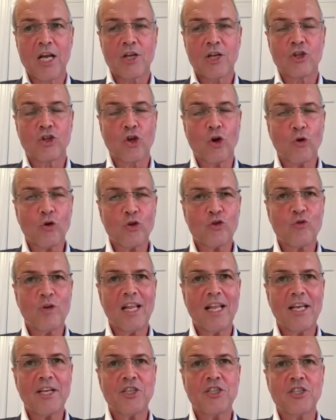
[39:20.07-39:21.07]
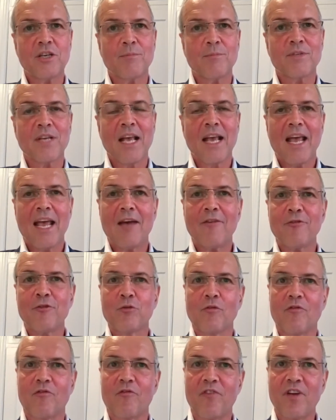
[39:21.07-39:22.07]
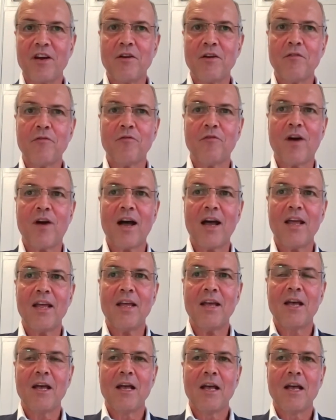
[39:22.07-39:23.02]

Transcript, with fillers: those relationships have to verify